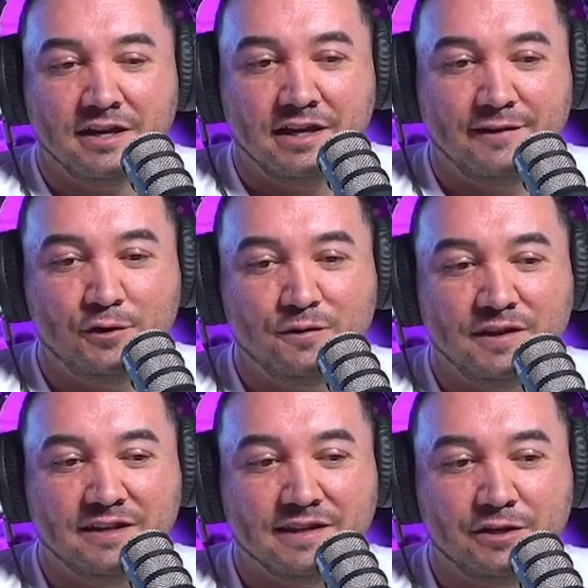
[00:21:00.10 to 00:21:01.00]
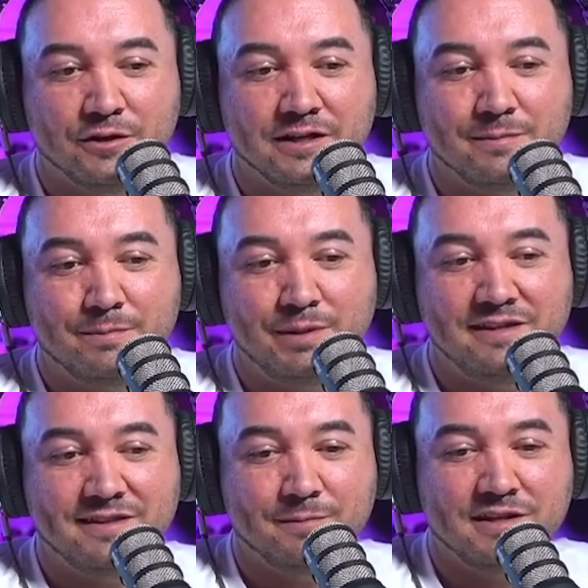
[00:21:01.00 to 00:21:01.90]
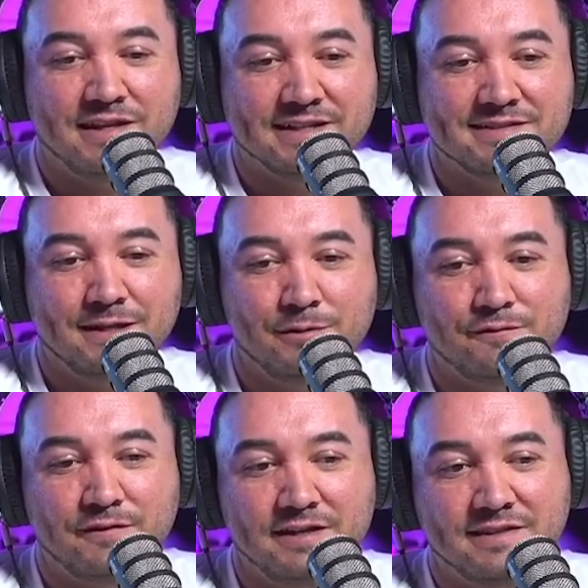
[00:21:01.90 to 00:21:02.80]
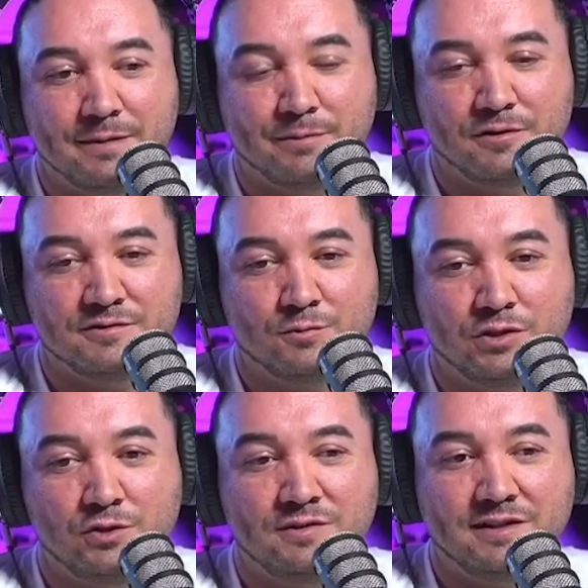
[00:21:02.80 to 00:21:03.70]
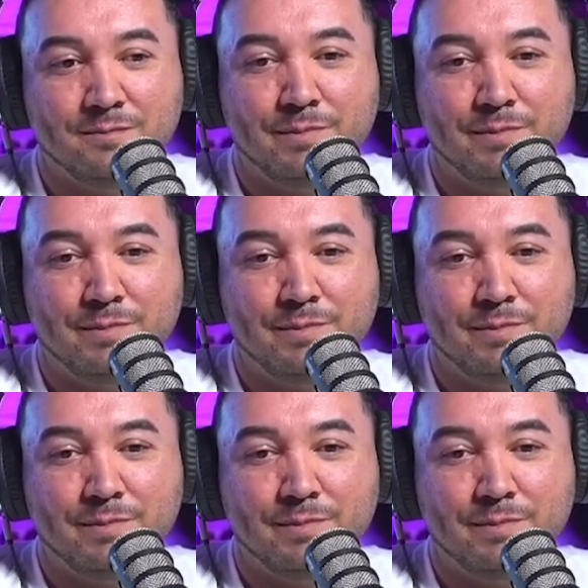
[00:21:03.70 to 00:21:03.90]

if you think that you're going to beat them the next time you face that person when you didn't